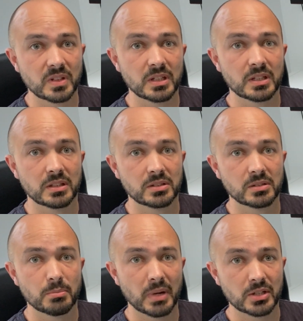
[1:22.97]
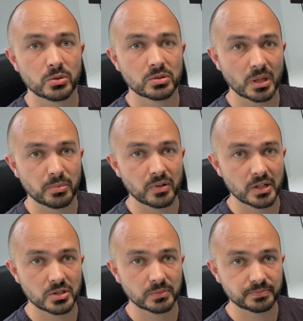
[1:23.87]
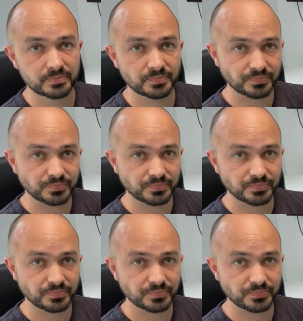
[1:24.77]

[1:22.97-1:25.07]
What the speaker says: is manual separation.